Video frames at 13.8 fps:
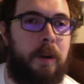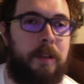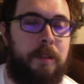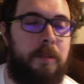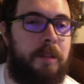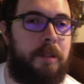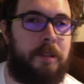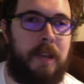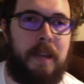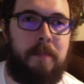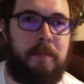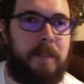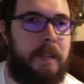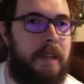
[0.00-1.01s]
through the
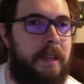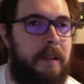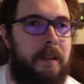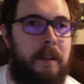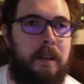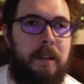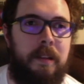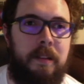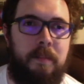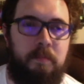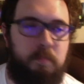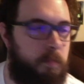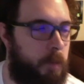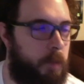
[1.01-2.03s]
same thing,
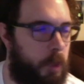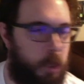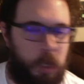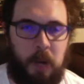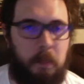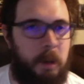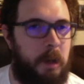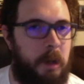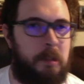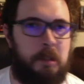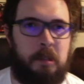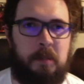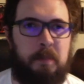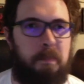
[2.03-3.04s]
claw
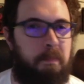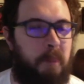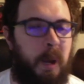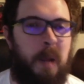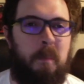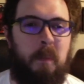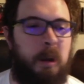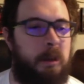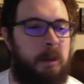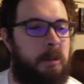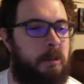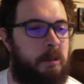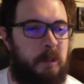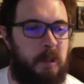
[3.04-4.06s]
marks, bite
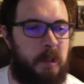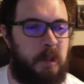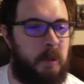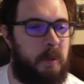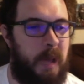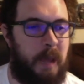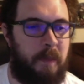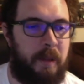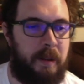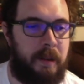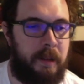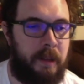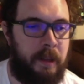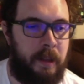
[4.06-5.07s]
marks, you name it.
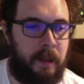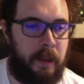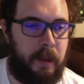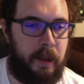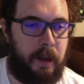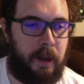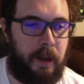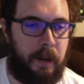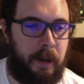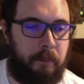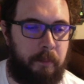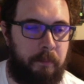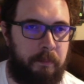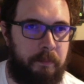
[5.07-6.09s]
And